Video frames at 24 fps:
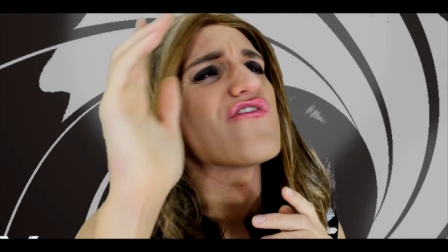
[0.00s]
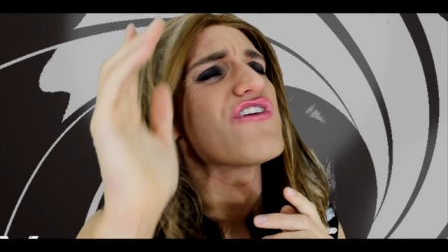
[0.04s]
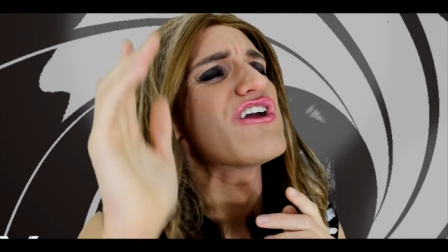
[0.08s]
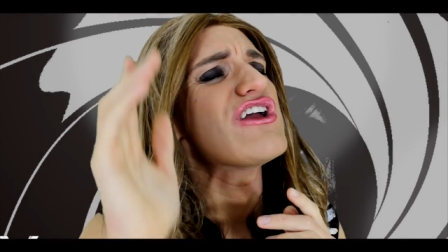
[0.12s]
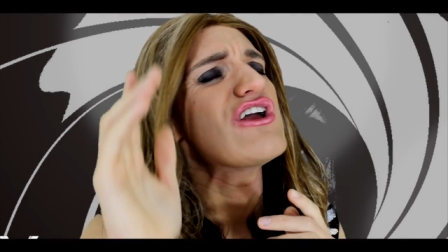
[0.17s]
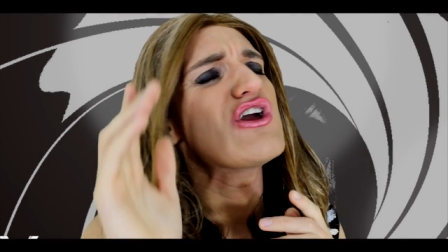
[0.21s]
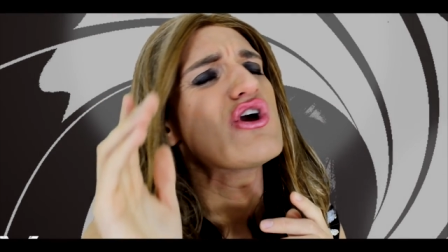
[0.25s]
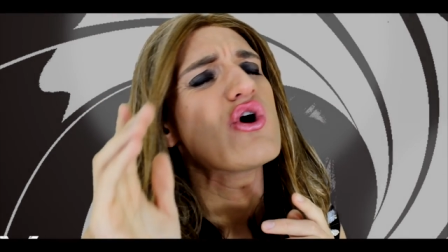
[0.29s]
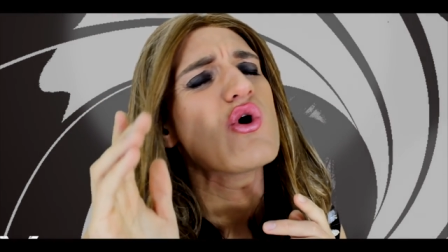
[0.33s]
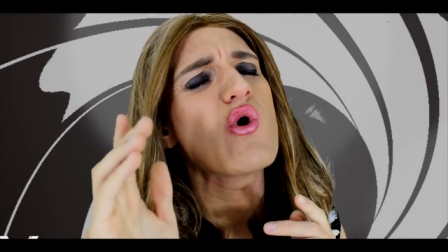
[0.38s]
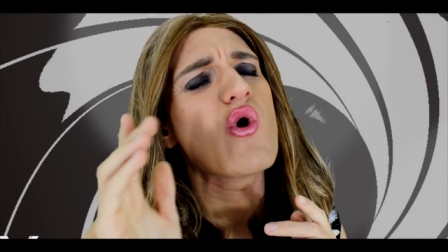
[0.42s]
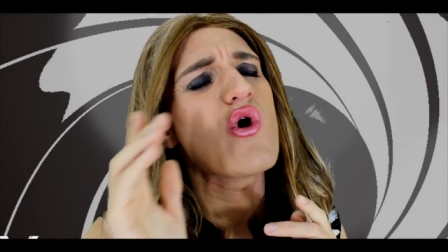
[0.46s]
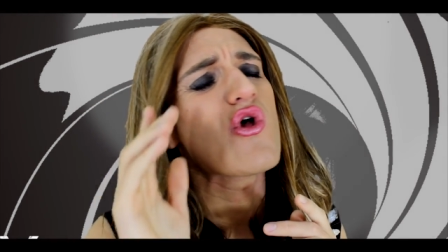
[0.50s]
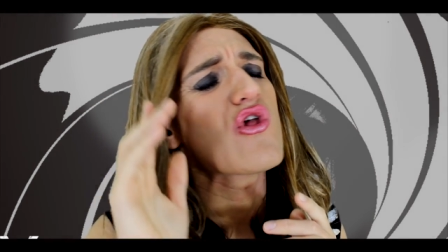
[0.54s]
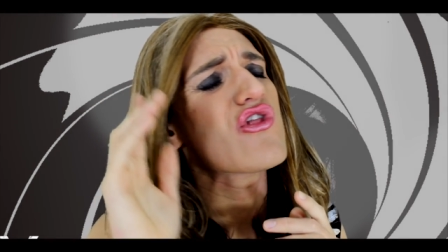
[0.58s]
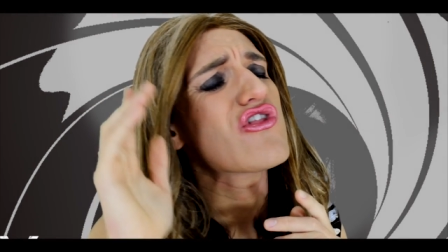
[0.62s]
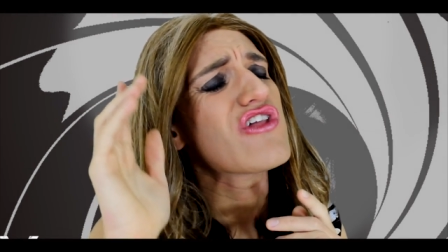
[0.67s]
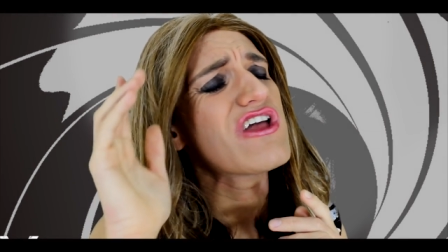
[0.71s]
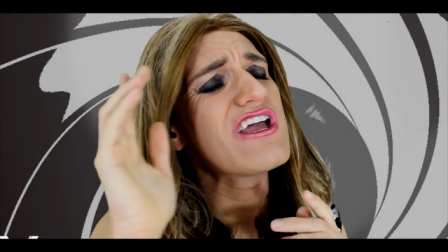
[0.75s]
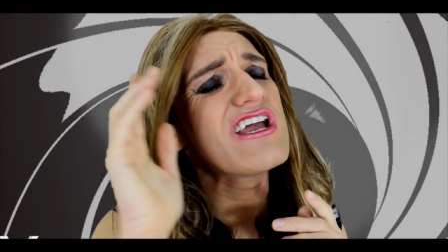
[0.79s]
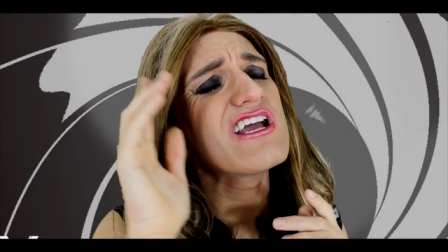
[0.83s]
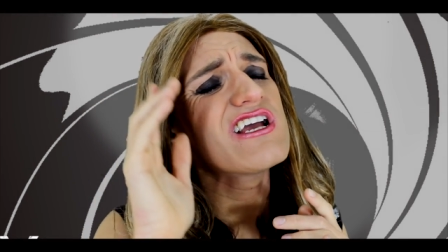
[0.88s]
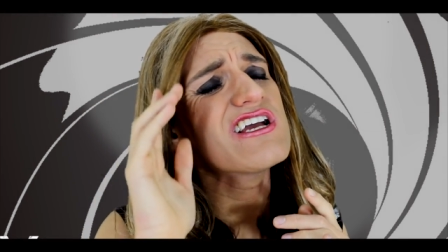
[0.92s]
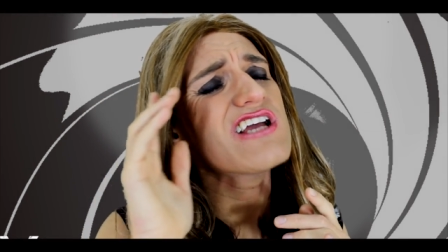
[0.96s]
Feel
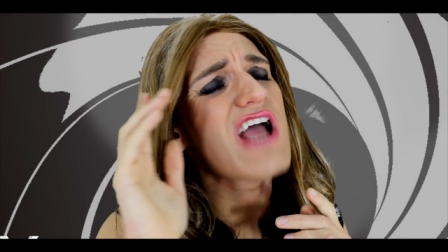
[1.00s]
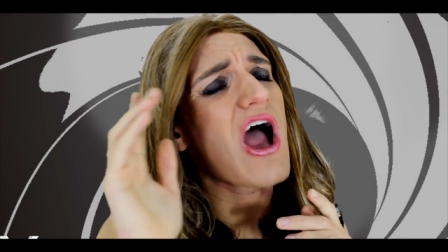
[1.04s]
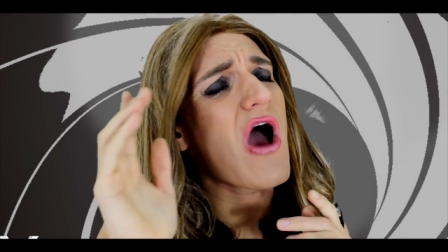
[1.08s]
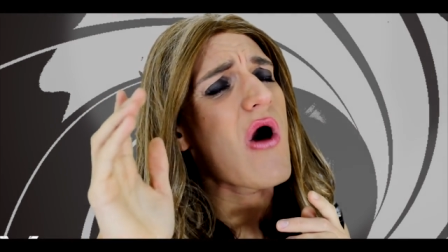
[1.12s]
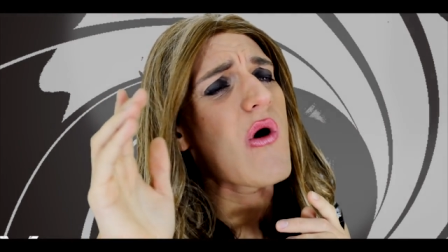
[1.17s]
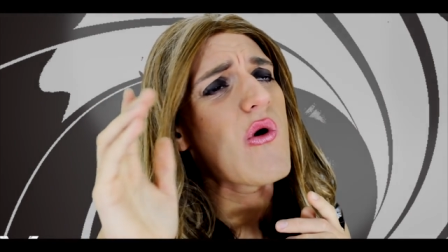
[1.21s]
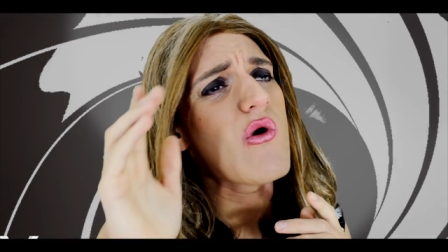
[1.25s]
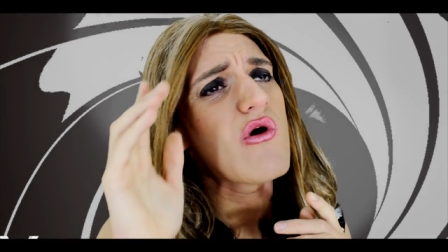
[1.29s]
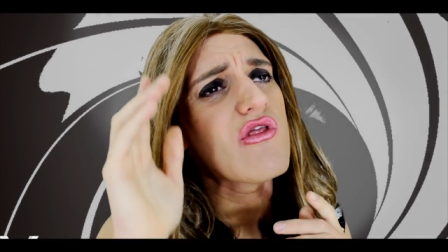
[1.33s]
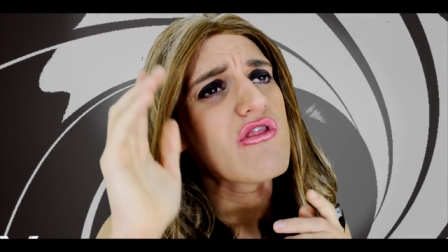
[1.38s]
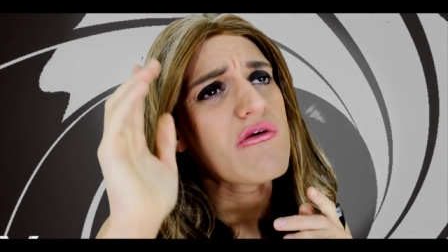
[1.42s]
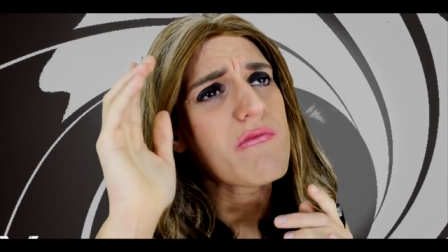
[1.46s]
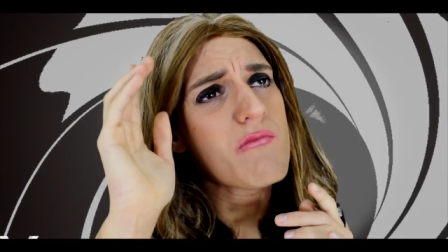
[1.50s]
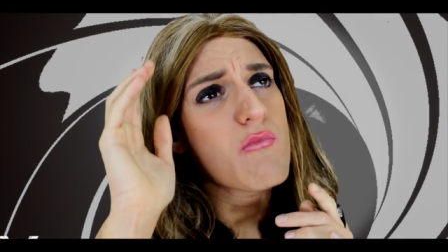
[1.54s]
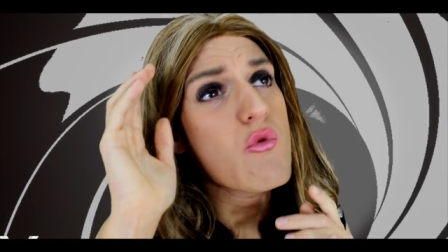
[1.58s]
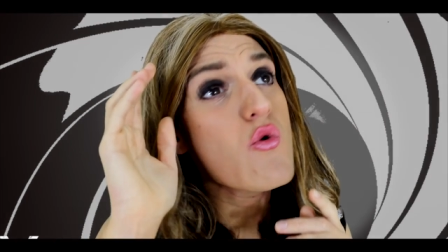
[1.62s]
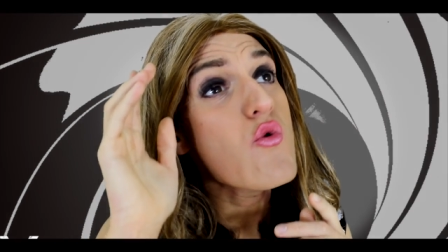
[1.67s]
the earth